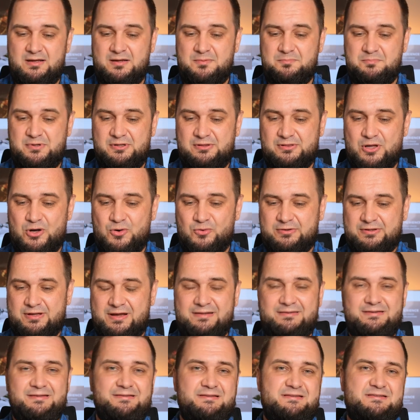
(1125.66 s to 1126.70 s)
below
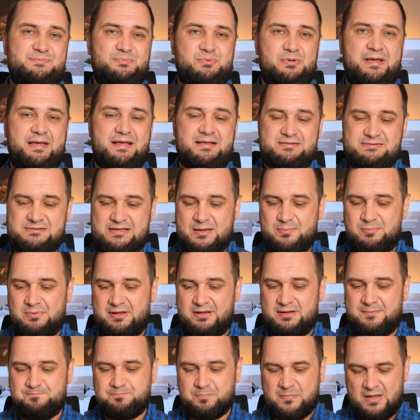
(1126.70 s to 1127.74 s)
that display
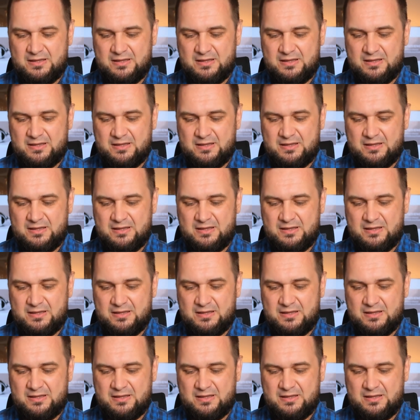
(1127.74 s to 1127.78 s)
assembly.